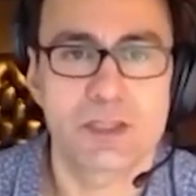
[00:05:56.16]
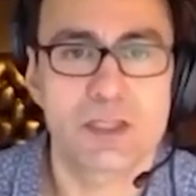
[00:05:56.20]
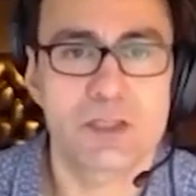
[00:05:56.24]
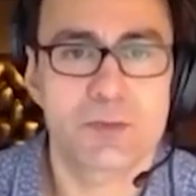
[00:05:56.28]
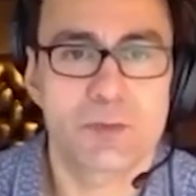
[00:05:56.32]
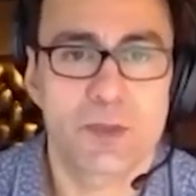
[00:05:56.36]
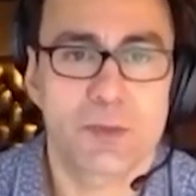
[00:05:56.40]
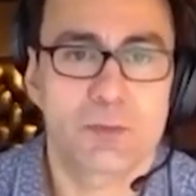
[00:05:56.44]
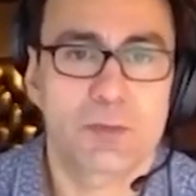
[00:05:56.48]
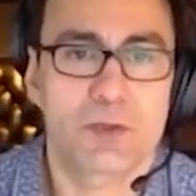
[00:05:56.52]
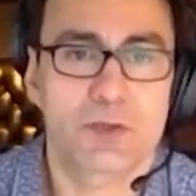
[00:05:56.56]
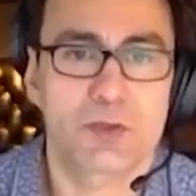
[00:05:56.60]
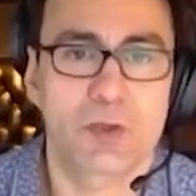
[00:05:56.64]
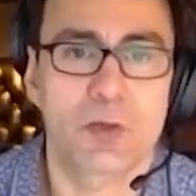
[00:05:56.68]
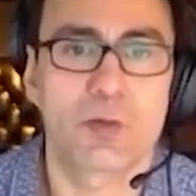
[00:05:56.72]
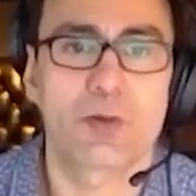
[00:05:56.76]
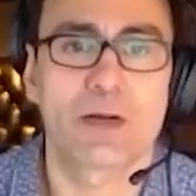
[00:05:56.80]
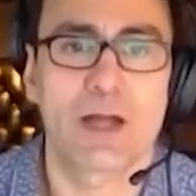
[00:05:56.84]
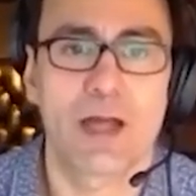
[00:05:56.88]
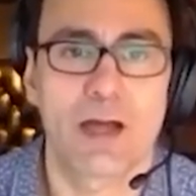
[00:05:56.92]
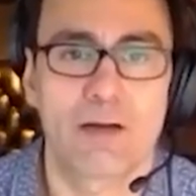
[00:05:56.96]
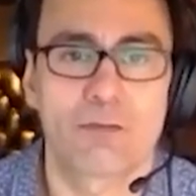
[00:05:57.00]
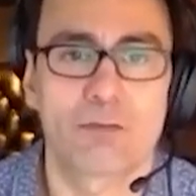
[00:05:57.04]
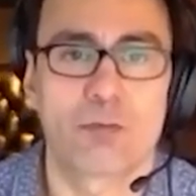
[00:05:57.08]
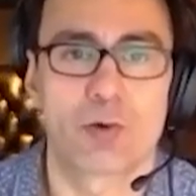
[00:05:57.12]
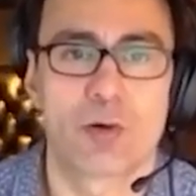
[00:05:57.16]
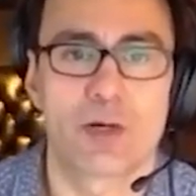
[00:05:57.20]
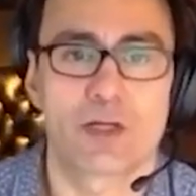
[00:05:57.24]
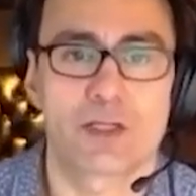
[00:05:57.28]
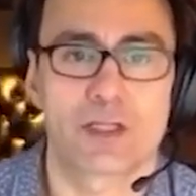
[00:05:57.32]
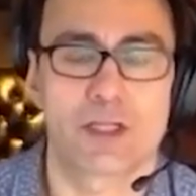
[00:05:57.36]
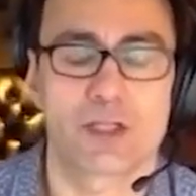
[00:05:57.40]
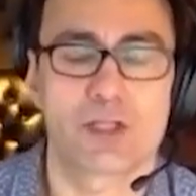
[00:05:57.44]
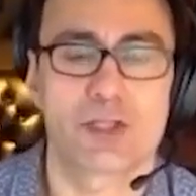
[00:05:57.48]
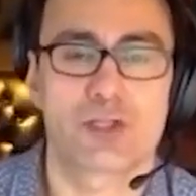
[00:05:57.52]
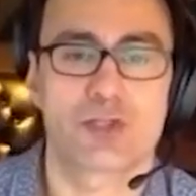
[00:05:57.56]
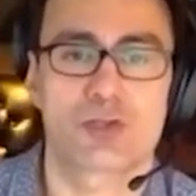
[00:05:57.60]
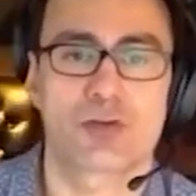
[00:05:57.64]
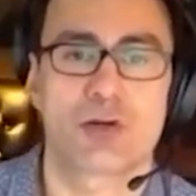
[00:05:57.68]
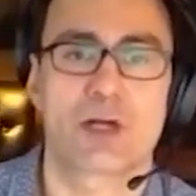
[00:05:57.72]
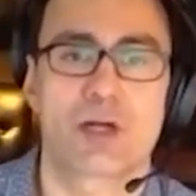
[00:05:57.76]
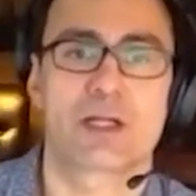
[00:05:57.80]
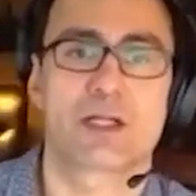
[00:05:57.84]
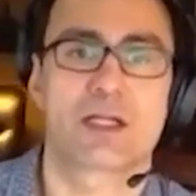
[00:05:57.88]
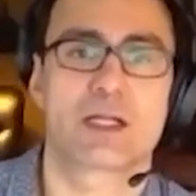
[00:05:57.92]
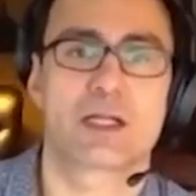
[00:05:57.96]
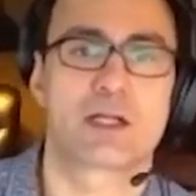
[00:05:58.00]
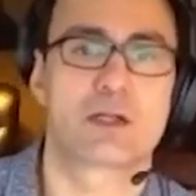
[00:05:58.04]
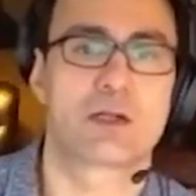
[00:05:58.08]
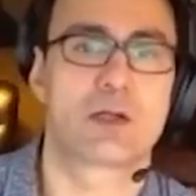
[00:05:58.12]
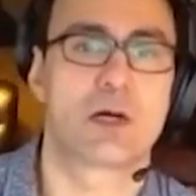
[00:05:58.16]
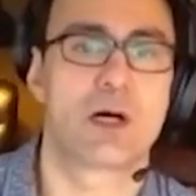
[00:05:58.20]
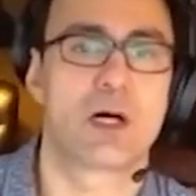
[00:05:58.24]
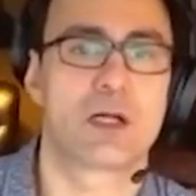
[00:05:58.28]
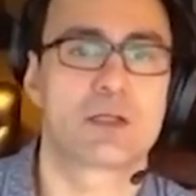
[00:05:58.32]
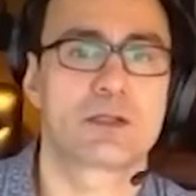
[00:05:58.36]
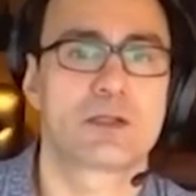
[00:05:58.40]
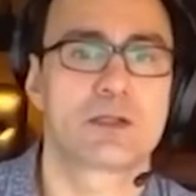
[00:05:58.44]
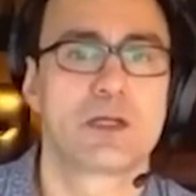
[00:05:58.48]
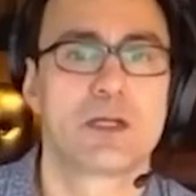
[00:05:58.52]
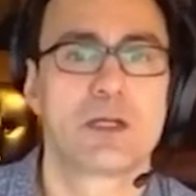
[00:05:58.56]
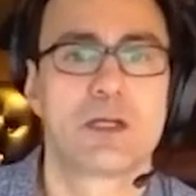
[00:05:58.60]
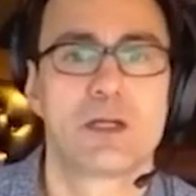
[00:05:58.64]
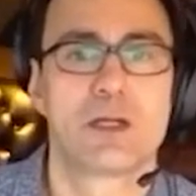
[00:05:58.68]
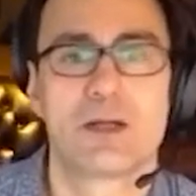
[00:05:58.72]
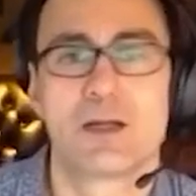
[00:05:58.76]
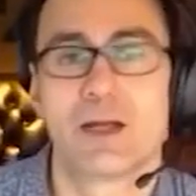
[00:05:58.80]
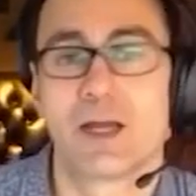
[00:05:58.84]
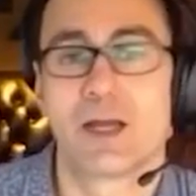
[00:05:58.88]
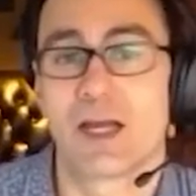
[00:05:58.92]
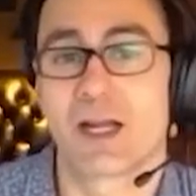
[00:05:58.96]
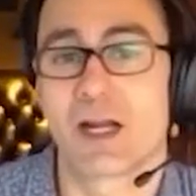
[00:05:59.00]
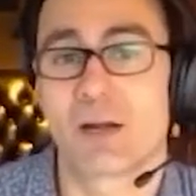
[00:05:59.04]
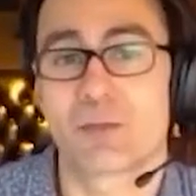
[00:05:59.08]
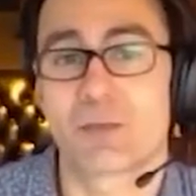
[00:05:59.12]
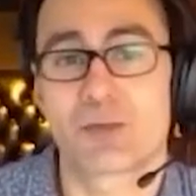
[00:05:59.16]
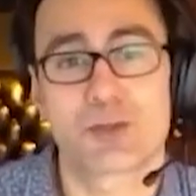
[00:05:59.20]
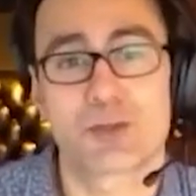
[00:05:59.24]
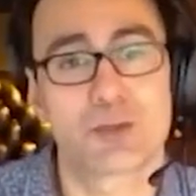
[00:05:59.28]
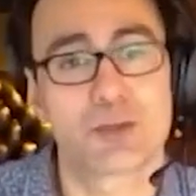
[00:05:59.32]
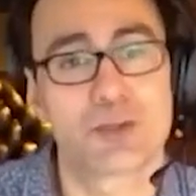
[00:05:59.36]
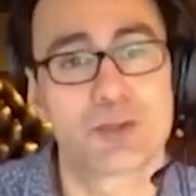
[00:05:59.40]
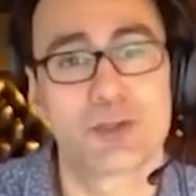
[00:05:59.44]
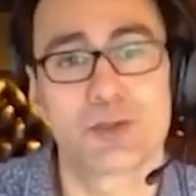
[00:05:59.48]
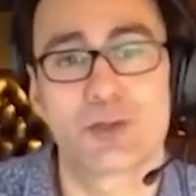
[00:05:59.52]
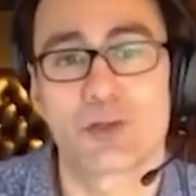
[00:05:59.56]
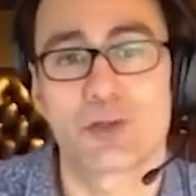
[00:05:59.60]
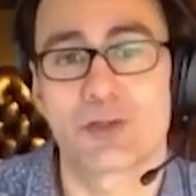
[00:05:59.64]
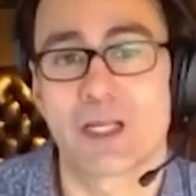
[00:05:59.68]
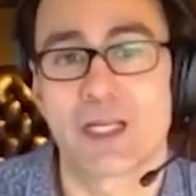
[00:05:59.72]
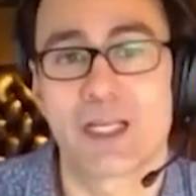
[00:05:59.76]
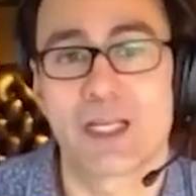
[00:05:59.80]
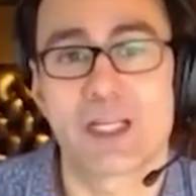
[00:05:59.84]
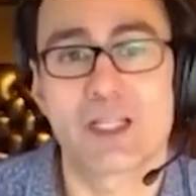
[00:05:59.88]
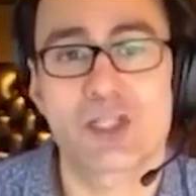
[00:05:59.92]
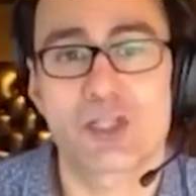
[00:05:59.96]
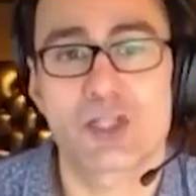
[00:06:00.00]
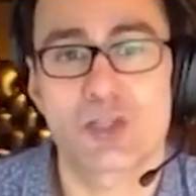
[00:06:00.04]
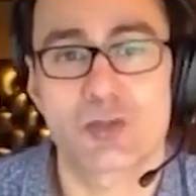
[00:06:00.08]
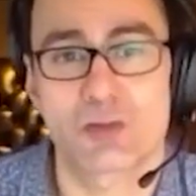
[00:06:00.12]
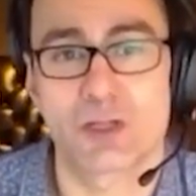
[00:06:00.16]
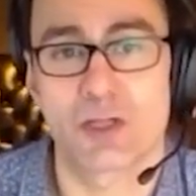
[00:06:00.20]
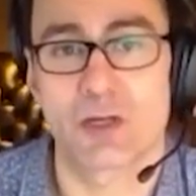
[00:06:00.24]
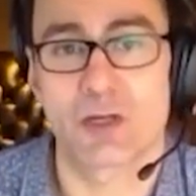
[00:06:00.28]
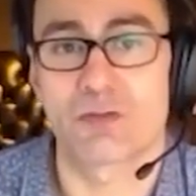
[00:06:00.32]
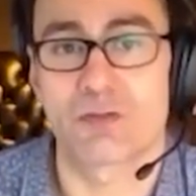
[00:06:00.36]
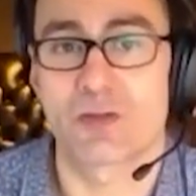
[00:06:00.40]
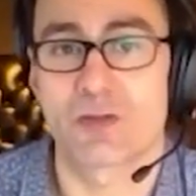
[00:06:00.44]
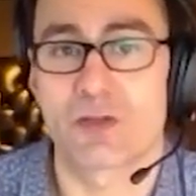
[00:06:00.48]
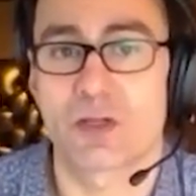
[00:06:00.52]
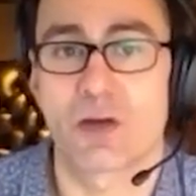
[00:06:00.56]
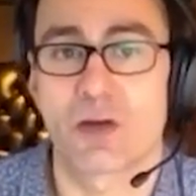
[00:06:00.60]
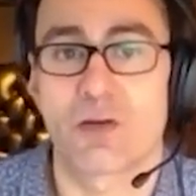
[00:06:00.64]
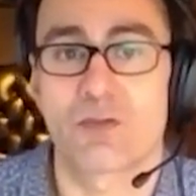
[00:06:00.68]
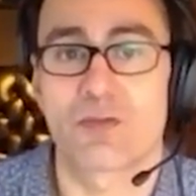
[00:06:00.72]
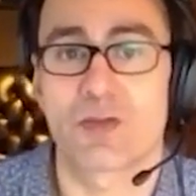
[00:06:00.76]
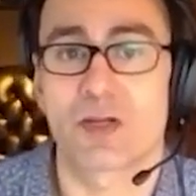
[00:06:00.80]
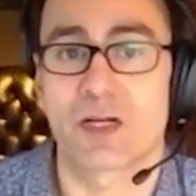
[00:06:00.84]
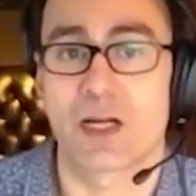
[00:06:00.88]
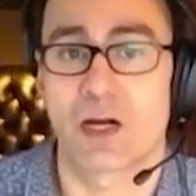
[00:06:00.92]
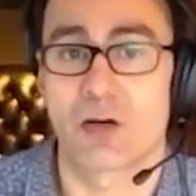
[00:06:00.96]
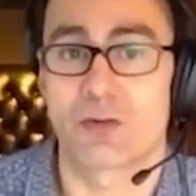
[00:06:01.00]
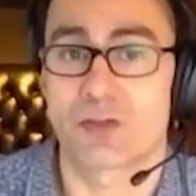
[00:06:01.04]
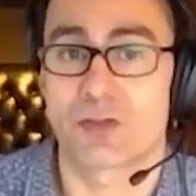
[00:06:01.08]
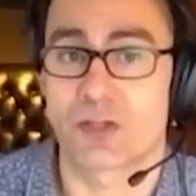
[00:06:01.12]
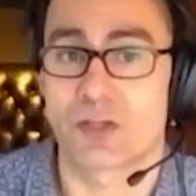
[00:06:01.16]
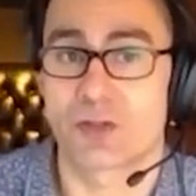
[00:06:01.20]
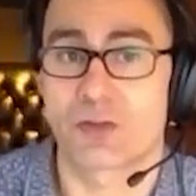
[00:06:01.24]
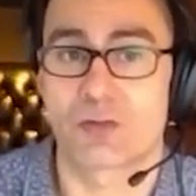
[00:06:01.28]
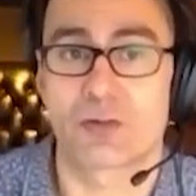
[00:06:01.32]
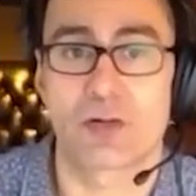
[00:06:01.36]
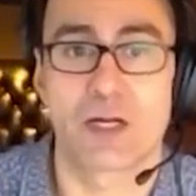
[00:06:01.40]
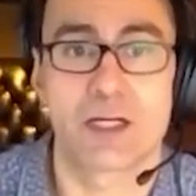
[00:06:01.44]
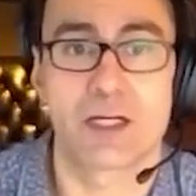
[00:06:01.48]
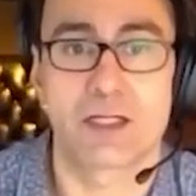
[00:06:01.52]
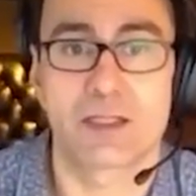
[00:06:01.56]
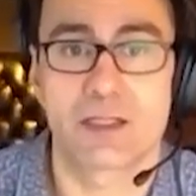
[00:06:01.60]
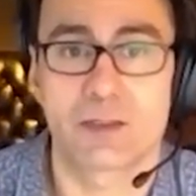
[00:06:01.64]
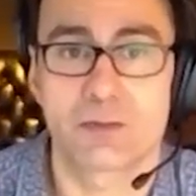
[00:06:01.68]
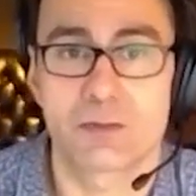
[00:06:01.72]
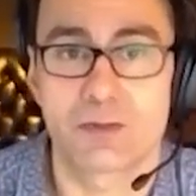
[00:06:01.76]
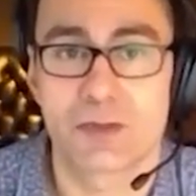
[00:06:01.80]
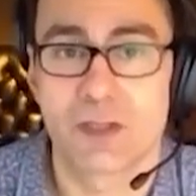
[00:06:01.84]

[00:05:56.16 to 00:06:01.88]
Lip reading: People don't have work. They're struggling a lot. And I'm sure you know the history of the county, right?